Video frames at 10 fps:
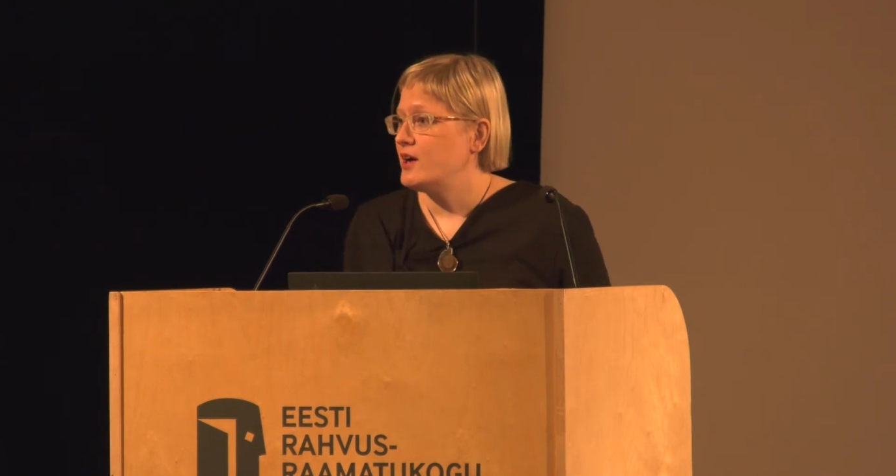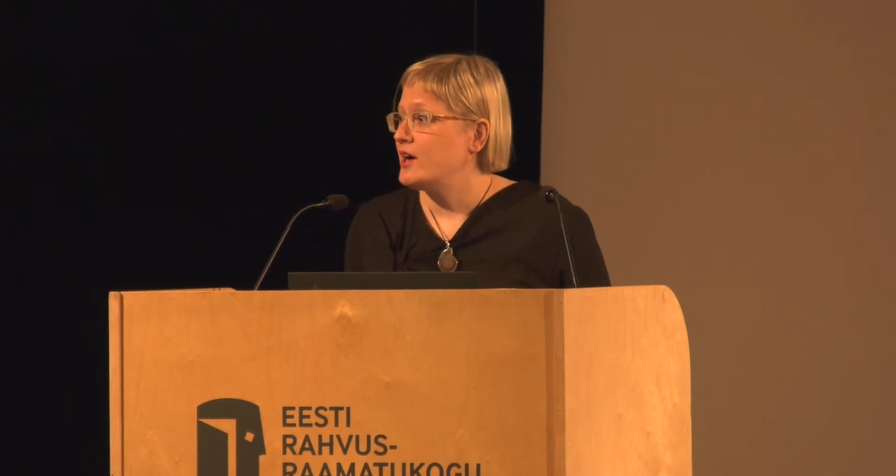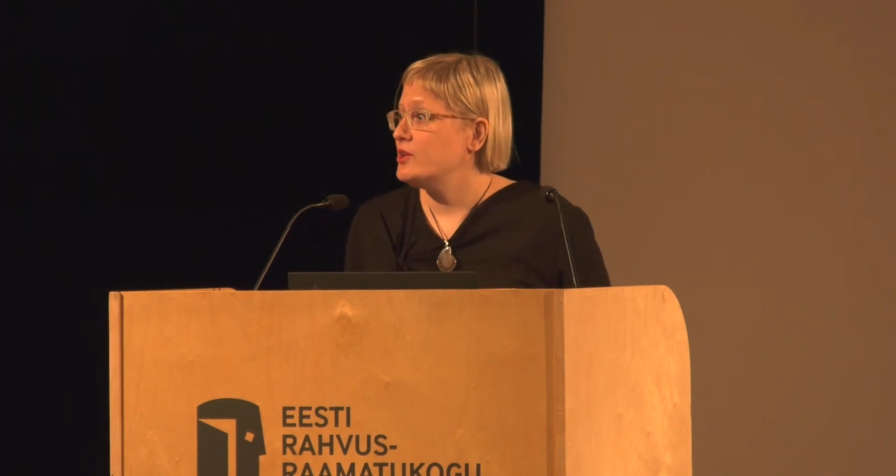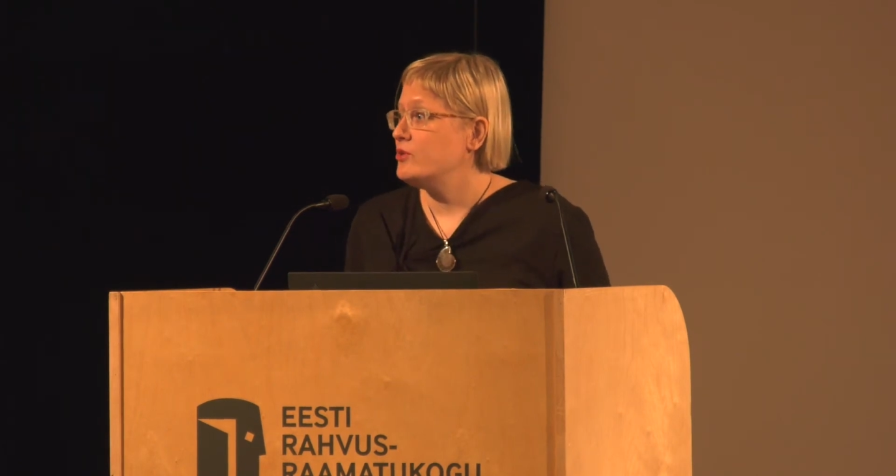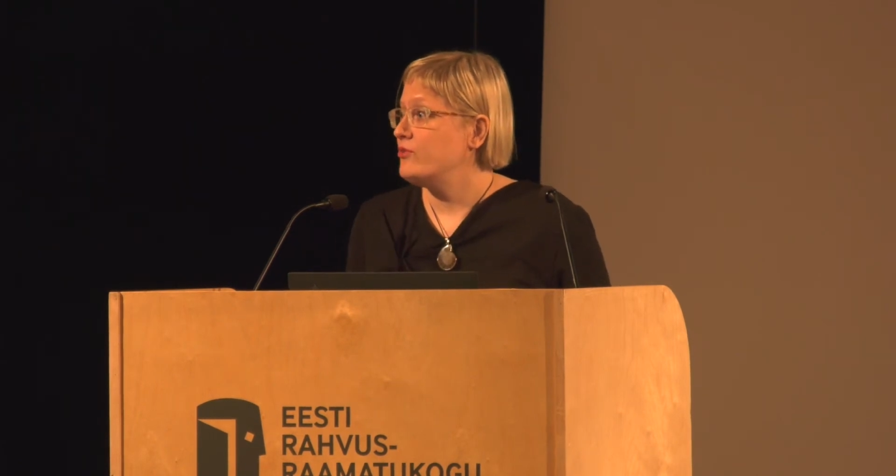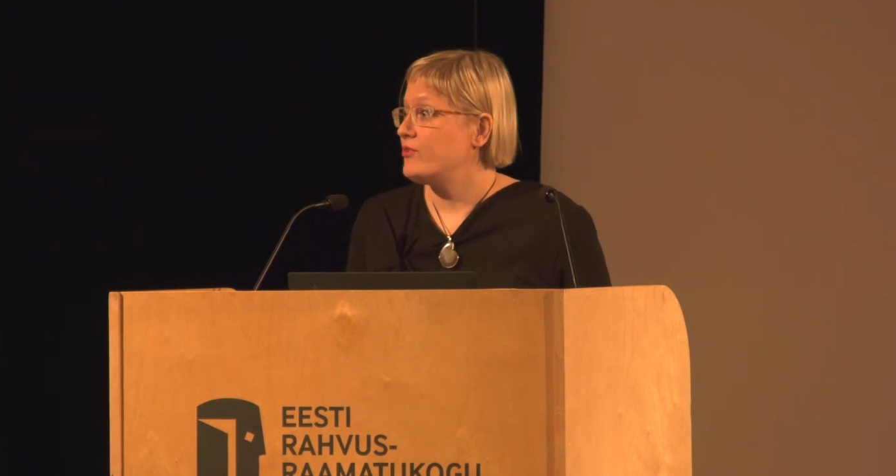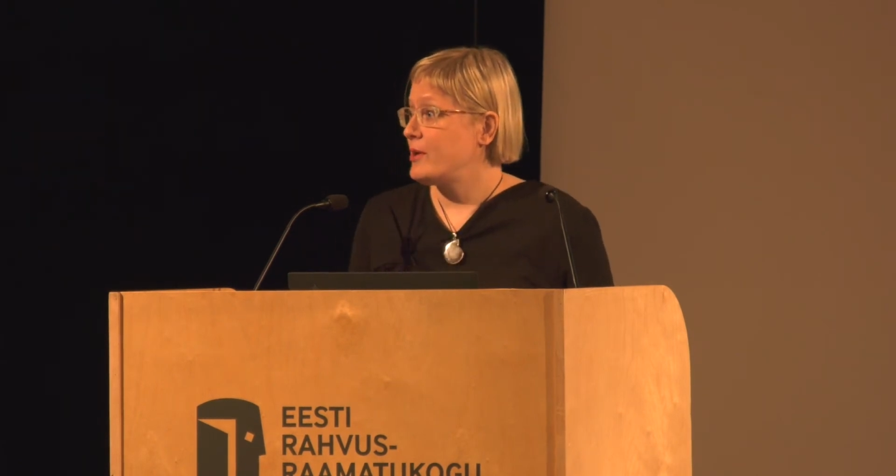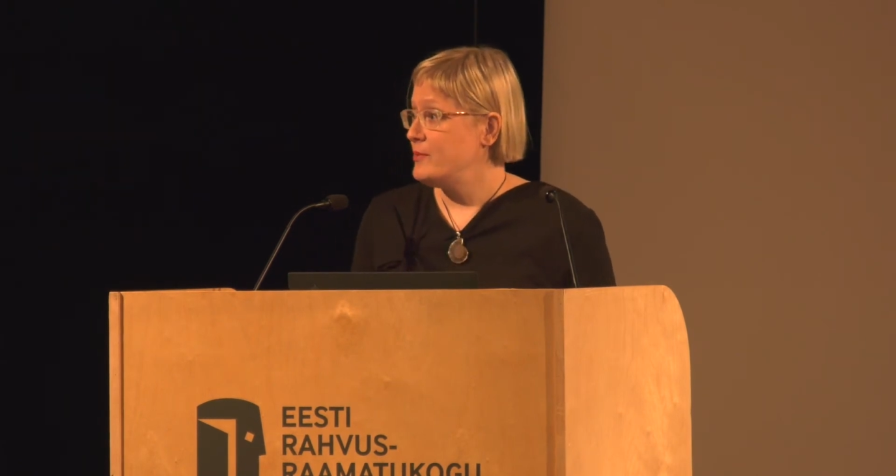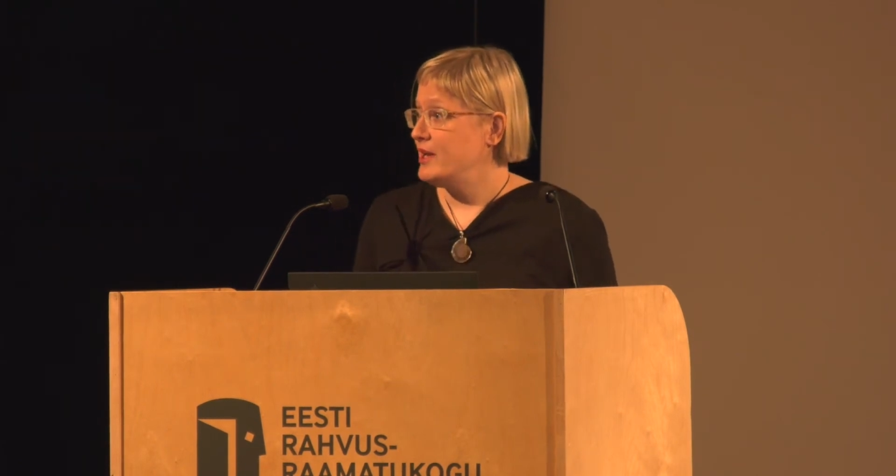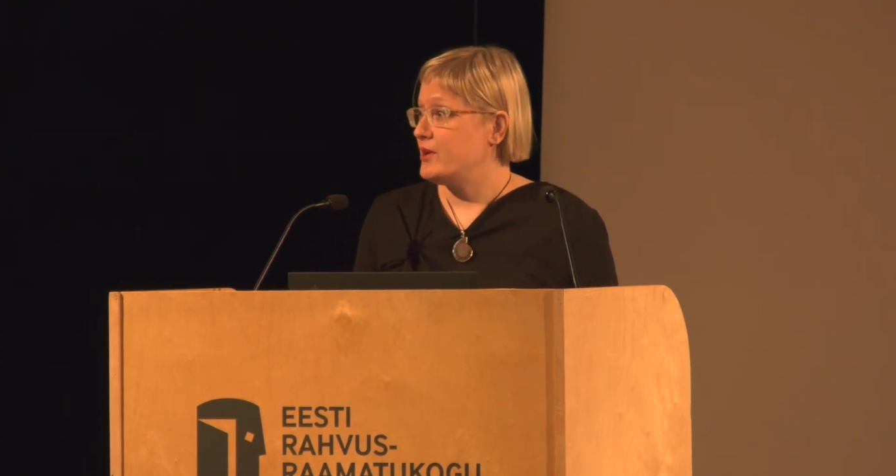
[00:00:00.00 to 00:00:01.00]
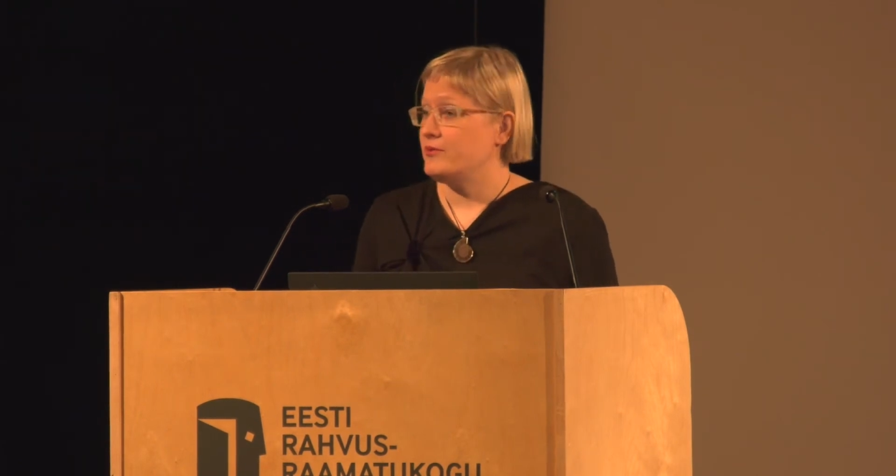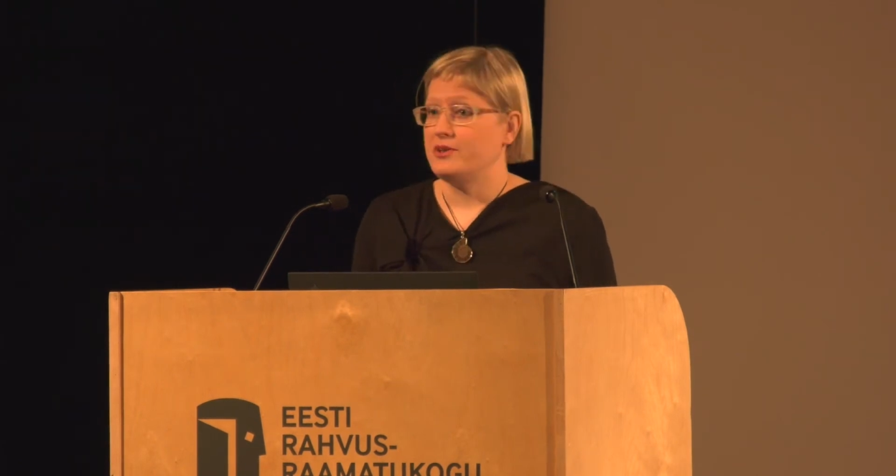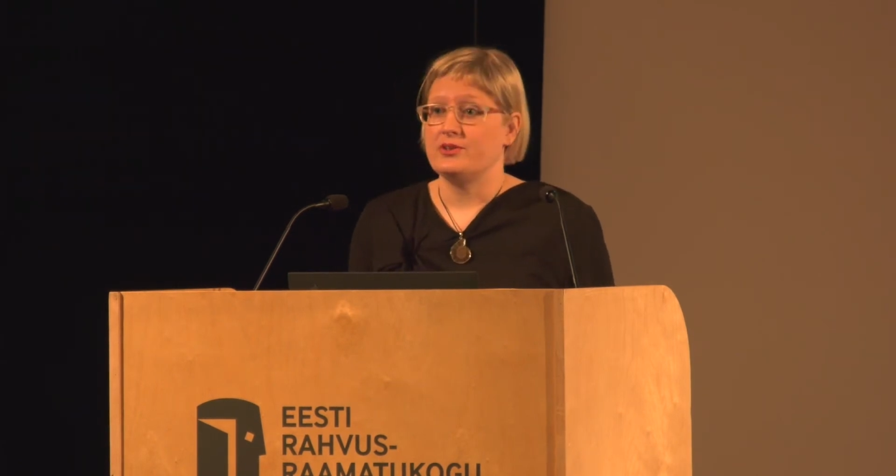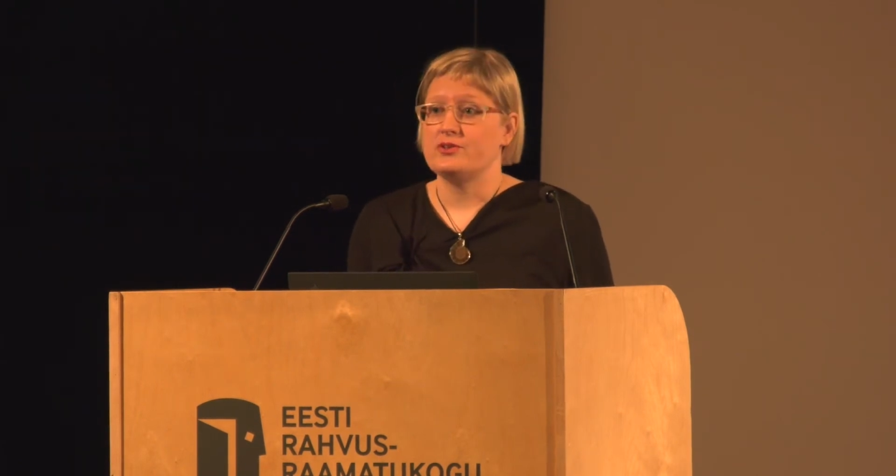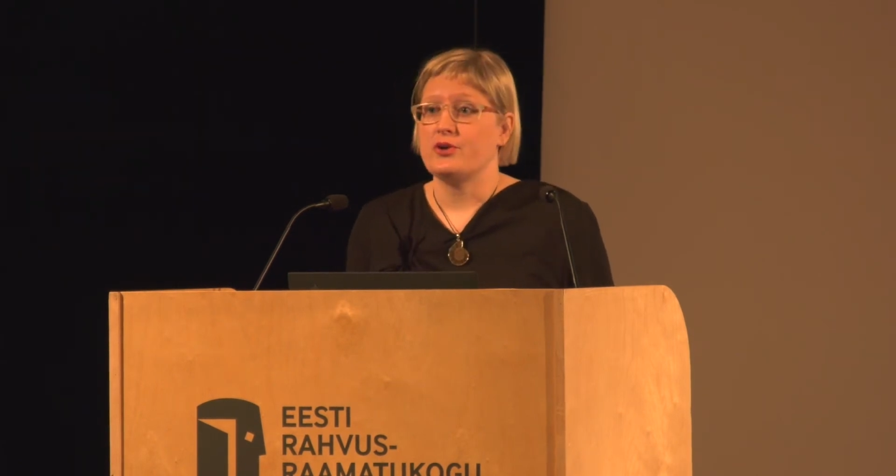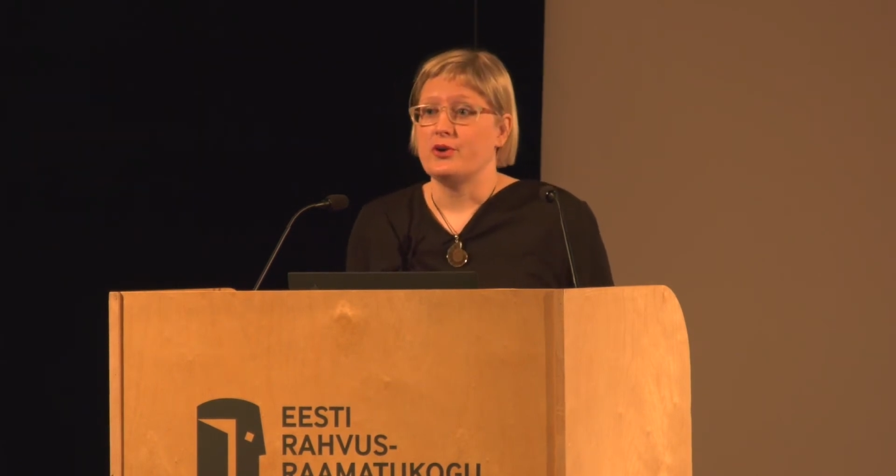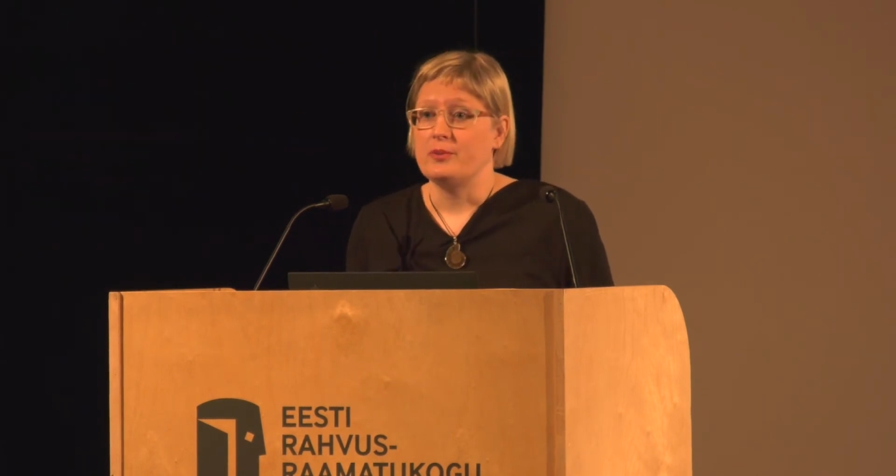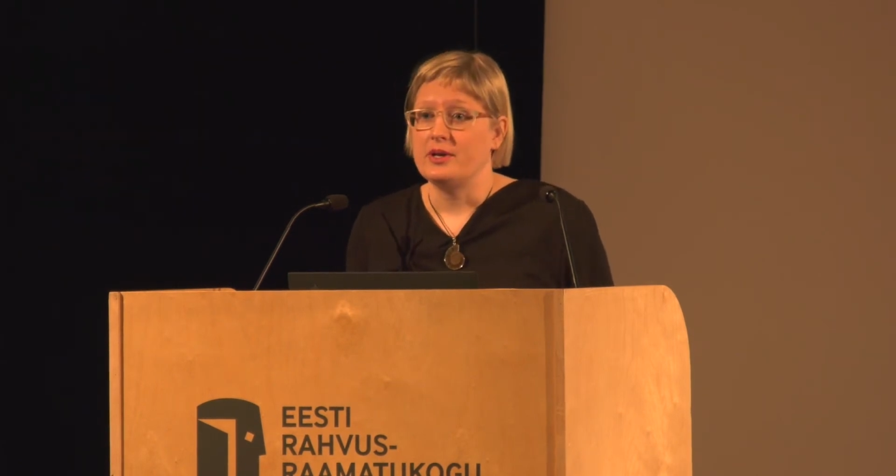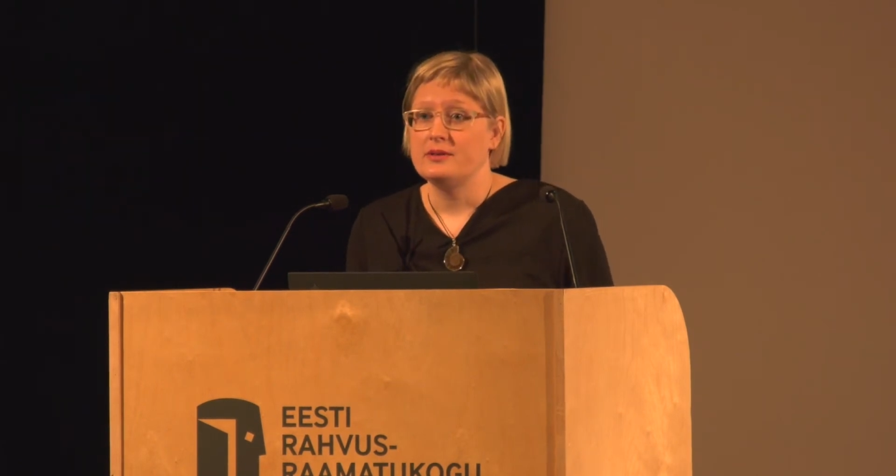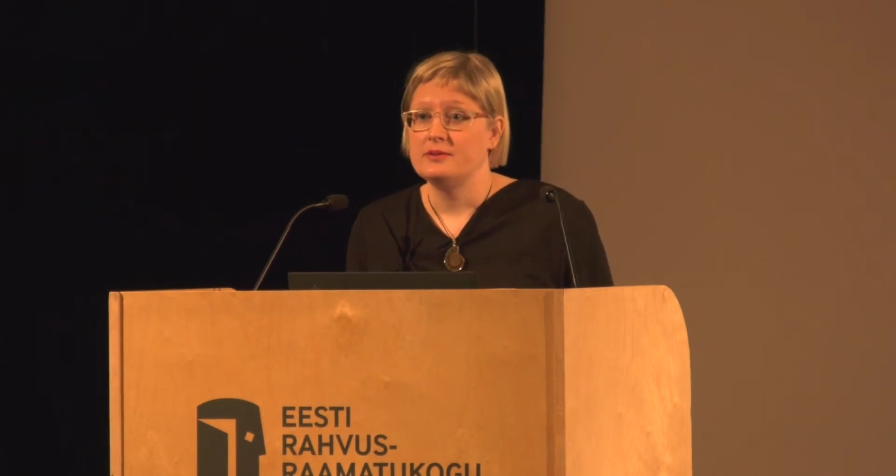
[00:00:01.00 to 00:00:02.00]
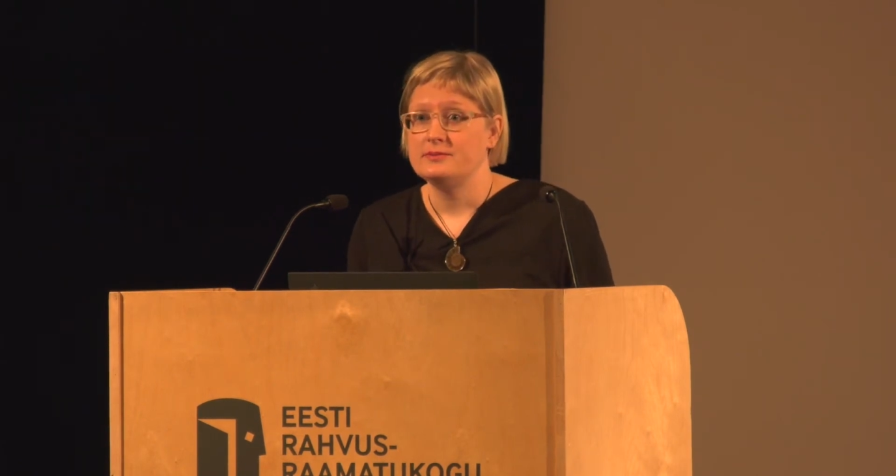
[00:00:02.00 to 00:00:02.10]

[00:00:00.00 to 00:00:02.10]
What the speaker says: Are you familiar with the term?